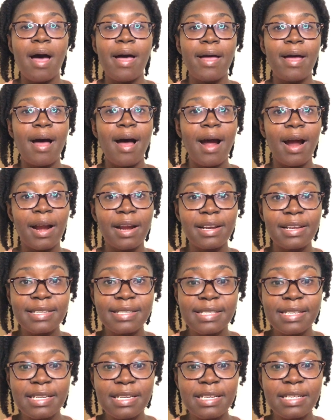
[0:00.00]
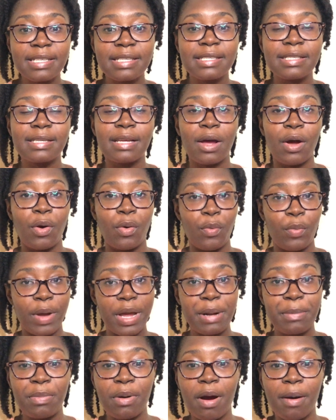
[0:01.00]
heart disease,
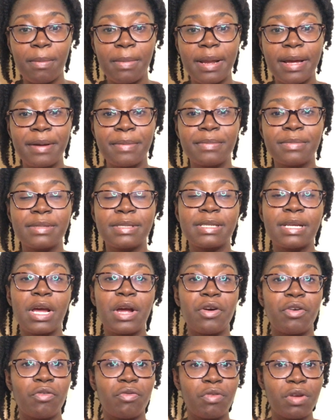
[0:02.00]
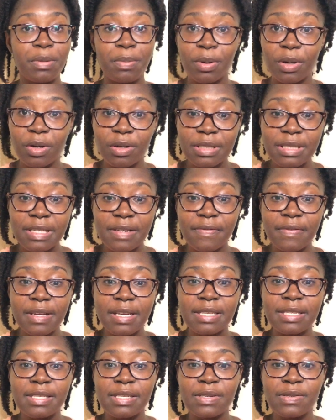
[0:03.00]
weight problems, reproductive
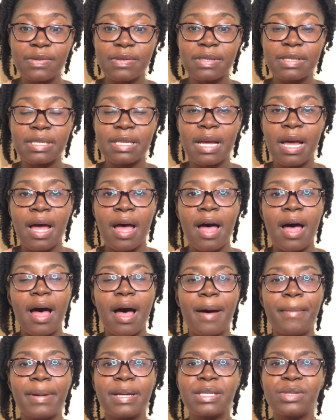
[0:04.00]
issues, as